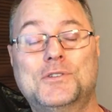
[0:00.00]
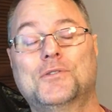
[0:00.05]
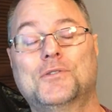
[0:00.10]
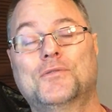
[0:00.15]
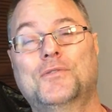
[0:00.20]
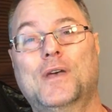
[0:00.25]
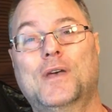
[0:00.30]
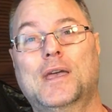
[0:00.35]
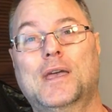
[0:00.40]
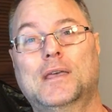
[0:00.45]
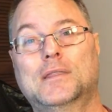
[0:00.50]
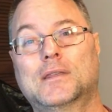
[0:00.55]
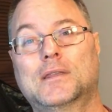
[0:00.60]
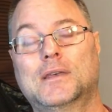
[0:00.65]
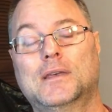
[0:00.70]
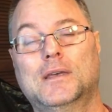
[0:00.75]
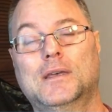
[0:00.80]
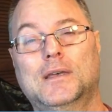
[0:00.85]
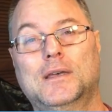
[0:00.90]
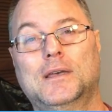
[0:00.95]
And Paul's
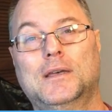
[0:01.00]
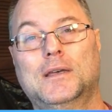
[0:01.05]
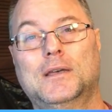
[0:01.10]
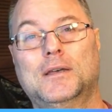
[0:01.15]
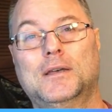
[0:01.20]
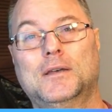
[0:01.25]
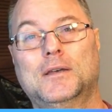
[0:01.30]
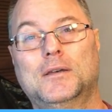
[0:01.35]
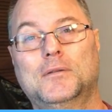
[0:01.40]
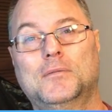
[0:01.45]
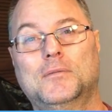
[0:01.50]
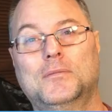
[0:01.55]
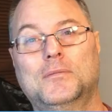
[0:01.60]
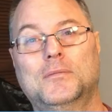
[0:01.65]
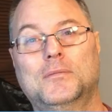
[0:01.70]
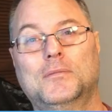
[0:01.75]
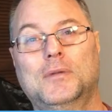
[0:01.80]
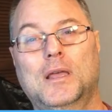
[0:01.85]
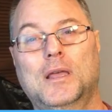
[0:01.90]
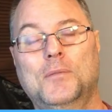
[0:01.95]
saying, what does it matter?
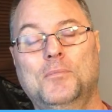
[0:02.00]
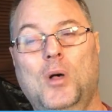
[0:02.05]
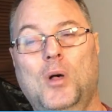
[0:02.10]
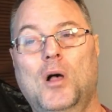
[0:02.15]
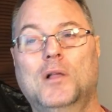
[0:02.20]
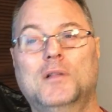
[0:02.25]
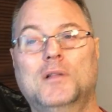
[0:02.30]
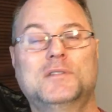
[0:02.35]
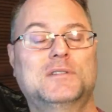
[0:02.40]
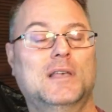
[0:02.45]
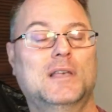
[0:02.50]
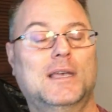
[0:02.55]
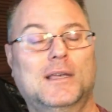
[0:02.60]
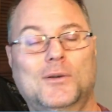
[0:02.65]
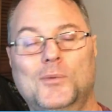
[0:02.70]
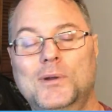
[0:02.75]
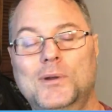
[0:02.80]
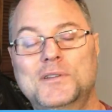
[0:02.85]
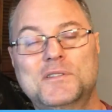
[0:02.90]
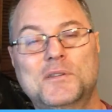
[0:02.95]

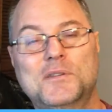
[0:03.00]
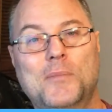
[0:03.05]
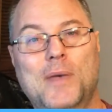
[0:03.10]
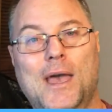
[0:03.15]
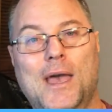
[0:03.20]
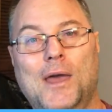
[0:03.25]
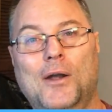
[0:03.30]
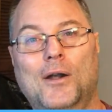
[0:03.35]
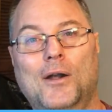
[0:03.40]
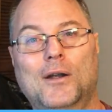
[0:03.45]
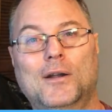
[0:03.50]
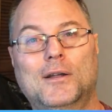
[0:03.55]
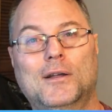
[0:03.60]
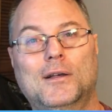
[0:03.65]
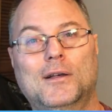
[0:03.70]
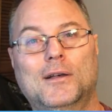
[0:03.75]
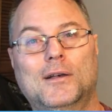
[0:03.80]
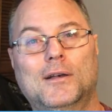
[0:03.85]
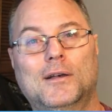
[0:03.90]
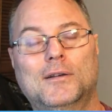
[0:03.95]
Just just
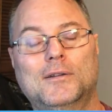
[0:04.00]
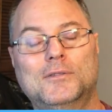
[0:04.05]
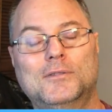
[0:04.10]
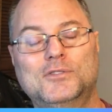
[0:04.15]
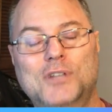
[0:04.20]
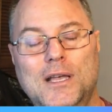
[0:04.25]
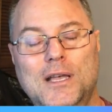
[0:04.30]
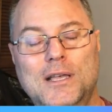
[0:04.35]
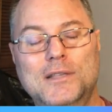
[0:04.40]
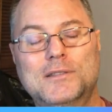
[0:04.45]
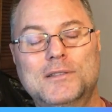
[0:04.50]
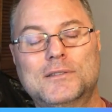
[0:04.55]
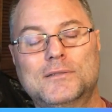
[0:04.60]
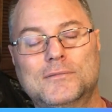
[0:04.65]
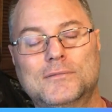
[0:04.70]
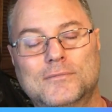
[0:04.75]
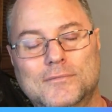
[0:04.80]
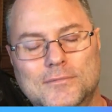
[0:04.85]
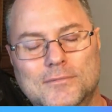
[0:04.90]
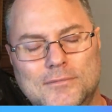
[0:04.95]
give it to the
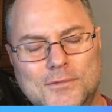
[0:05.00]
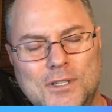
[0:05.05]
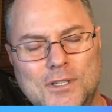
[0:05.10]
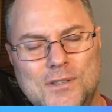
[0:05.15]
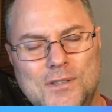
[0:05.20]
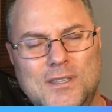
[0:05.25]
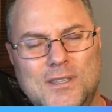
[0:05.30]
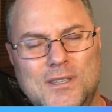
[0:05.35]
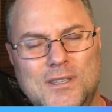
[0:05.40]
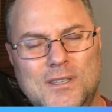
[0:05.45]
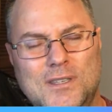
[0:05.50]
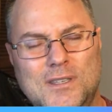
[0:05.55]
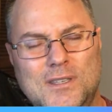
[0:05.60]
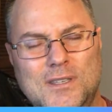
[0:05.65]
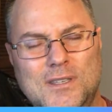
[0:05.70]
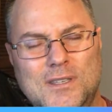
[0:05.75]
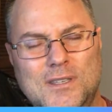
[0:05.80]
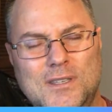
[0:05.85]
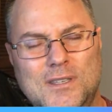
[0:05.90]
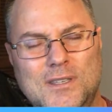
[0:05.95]
Lord. Trust in
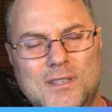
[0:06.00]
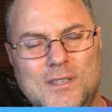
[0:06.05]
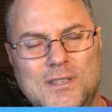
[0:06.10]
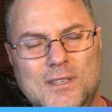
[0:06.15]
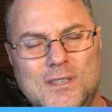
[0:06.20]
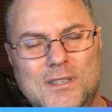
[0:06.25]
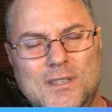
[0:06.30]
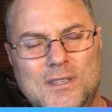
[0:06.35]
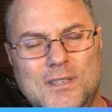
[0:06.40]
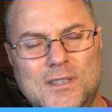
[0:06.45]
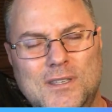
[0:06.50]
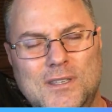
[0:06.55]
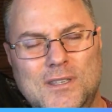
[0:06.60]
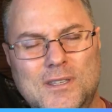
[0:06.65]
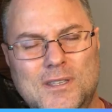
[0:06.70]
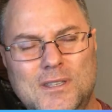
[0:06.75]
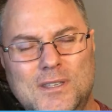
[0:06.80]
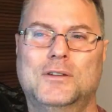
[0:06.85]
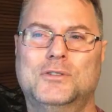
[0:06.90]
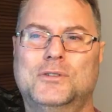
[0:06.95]
him.
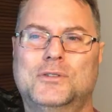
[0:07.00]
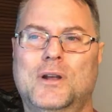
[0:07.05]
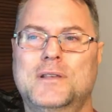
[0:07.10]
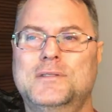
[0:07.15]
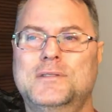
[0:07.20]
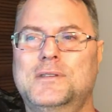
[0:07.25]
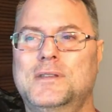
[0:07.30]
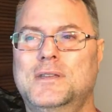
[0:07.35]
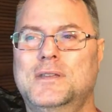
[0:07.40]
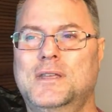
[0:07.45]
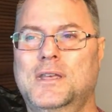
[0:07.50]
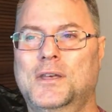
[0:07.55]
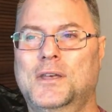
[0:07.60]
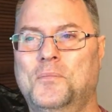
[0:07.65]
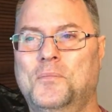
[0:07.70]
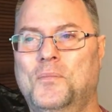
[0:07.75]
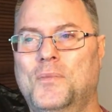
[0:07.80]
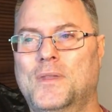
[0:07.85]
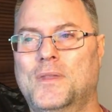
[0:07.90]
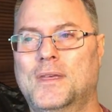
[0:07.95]
See, you really can't
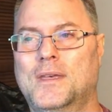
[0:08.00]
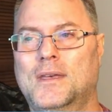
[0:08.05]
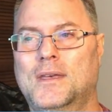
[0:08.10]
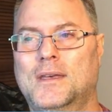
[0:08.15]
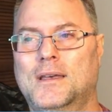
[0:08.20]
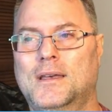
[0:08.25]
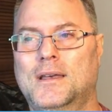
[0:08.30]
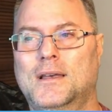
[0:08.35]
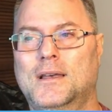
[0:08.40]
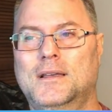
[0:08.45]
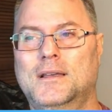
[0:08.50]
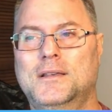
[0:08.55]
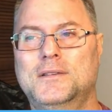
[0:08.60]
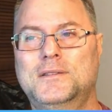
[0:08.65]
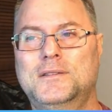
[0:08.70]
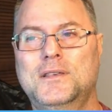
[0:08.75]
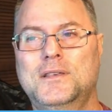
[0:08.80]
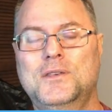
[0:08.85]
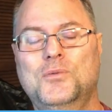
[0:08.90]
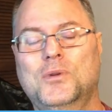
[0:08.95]
dwell on the
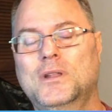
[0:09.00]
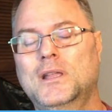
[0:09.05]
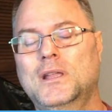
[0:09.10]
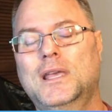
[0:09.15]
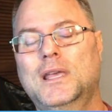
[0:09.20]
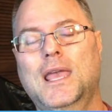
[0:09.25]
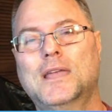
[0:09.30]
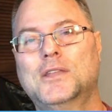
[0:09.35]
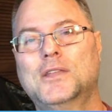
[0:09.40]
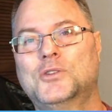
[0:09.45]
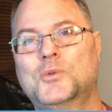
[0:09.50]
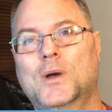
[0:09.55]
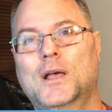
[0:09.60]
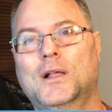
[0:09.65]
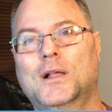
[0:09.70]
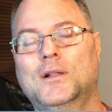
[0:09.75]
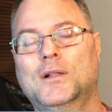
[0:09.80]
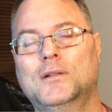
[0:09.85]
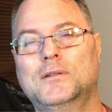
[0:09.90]
naysayers. You can't.